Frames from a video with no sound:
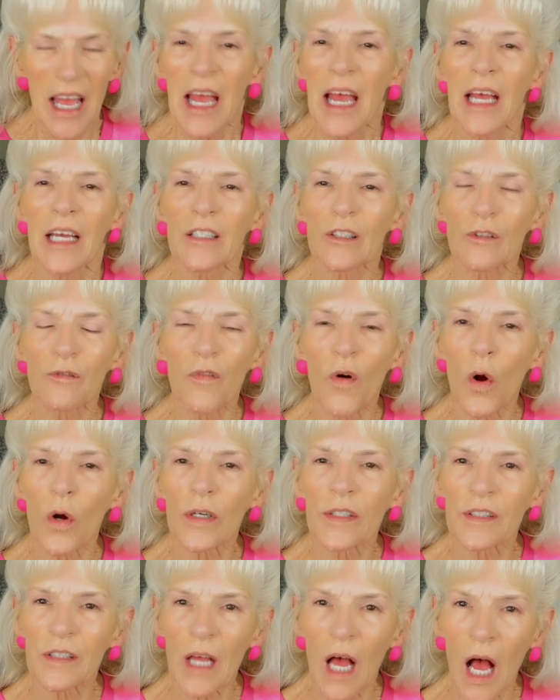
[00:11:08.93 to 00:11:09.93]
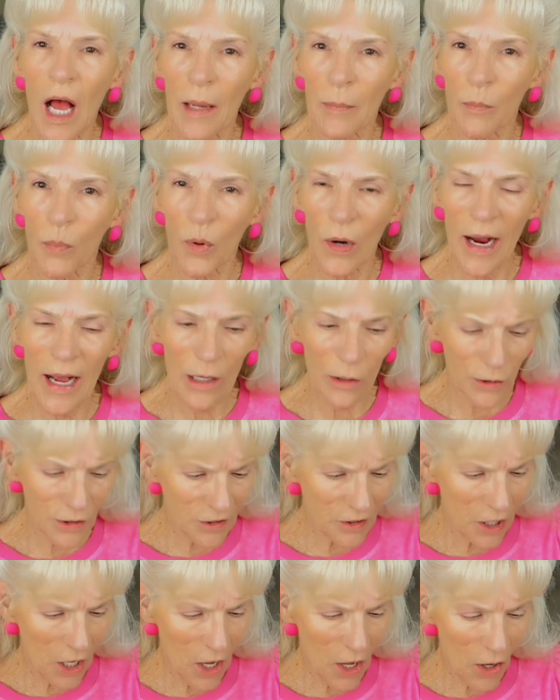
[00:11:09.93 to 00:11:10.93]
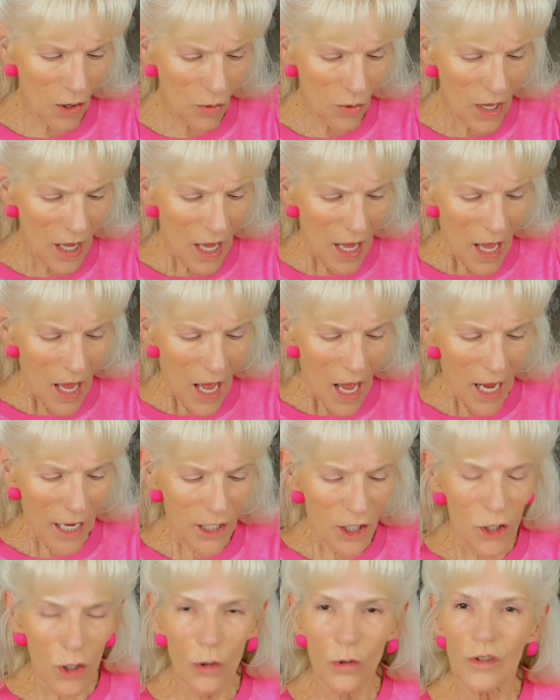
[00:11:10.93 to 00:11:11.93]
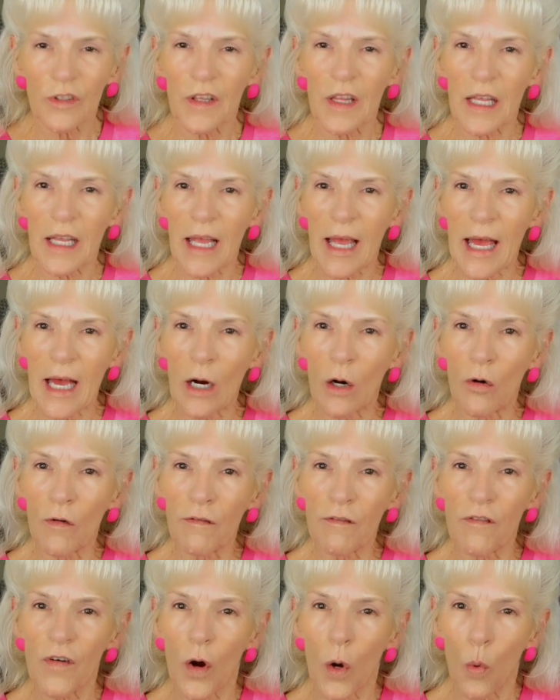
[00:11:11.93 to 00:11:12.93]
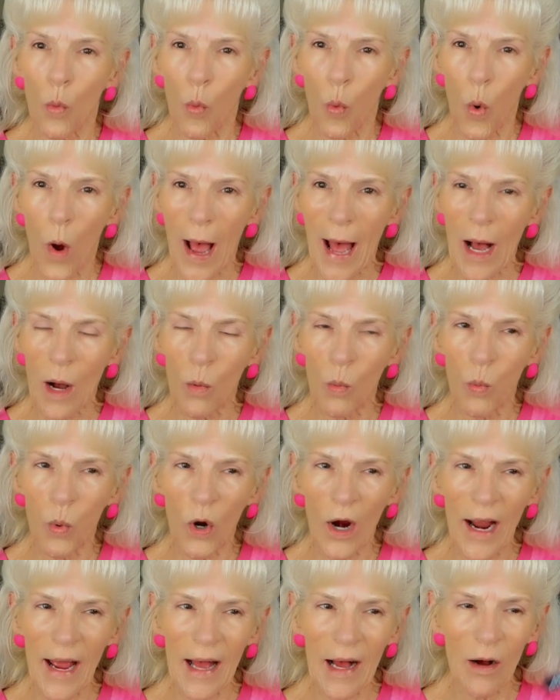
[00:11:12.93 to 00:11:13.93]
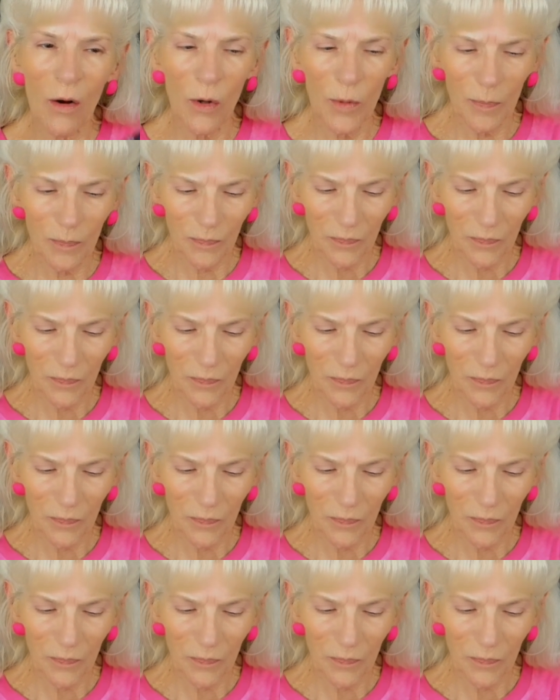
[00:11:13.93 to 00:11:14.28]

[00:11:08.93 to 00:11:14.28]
As far as eyebrows go, I use the e.l.f. Wow Brow,